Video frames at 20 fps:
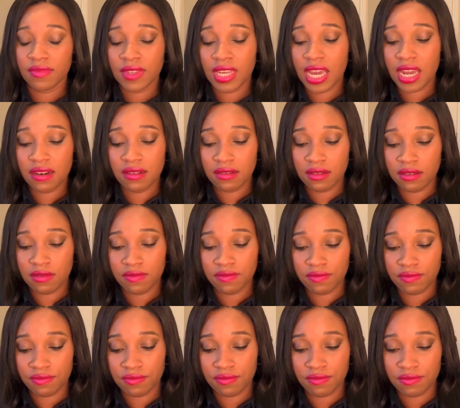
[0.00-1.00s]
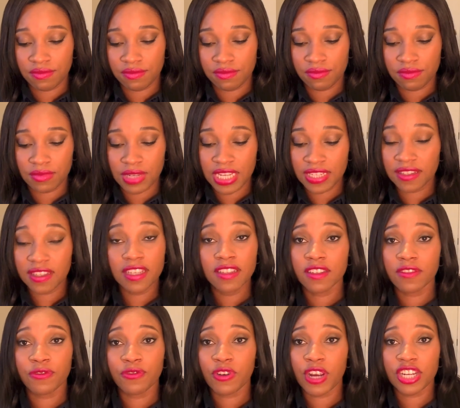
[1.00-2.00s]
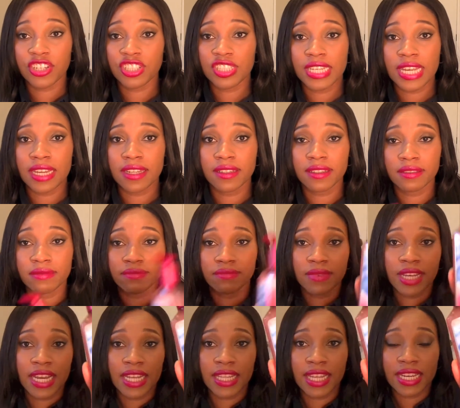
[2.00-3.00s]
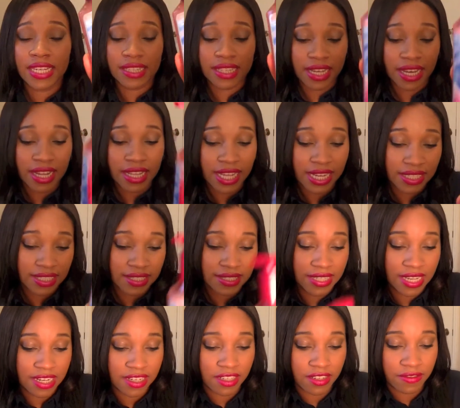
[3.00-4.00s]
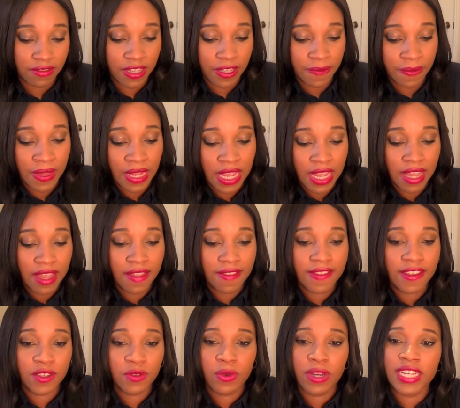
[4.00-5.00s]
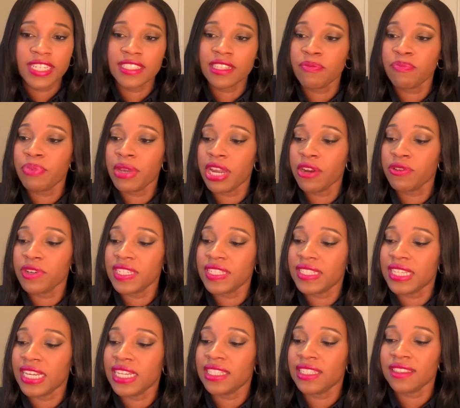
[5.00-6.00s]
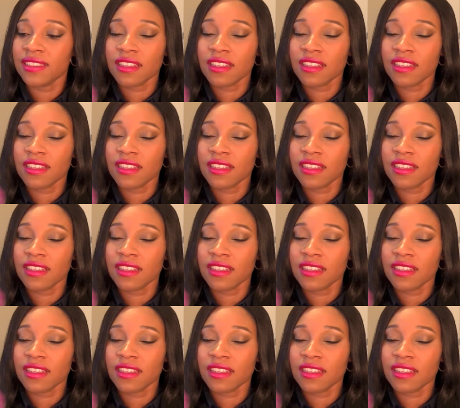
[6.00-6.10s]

I don't know. It's a fresh scent. I like that. I like the scent of it. This one is a berry scent.